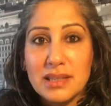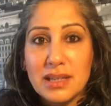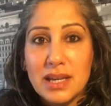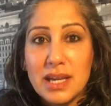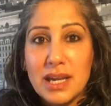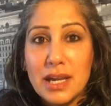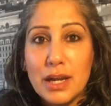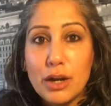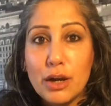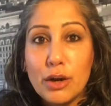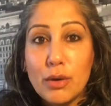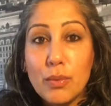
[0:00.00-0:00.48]

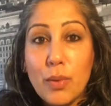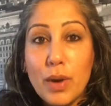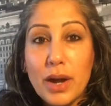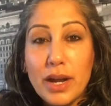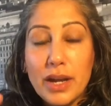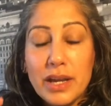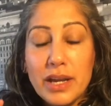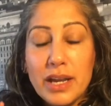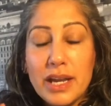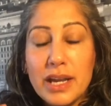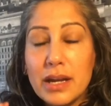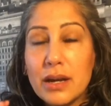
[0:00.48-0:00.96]

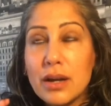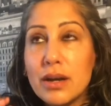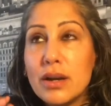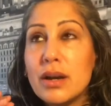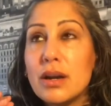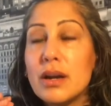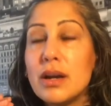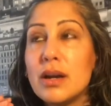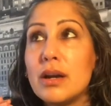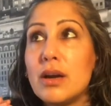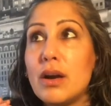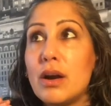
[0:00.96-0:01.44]

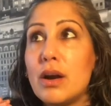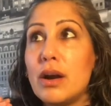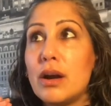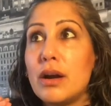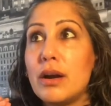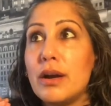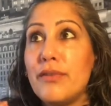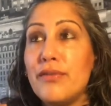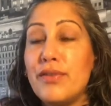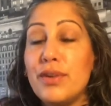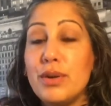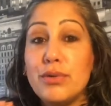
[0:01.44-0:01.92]
Here are
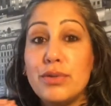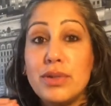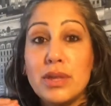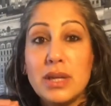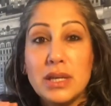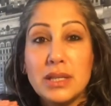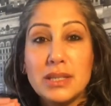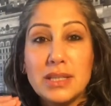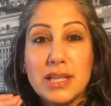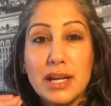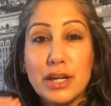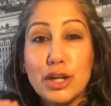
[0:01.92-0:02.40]
a few
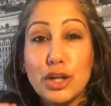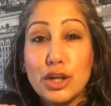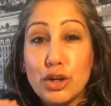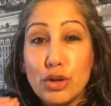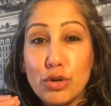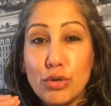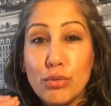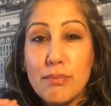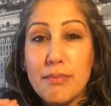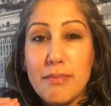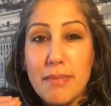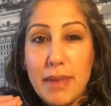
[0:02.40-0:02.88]
things that
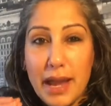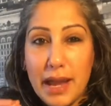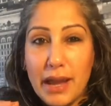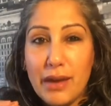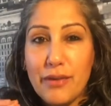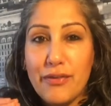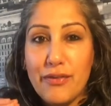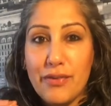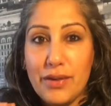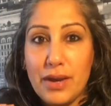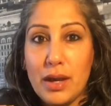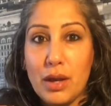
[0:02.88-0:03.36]
you may
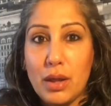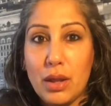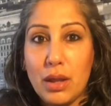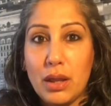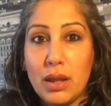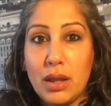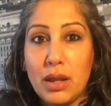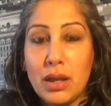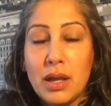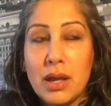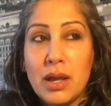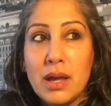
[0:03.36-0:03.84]

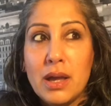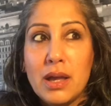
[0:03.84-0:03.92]
feel.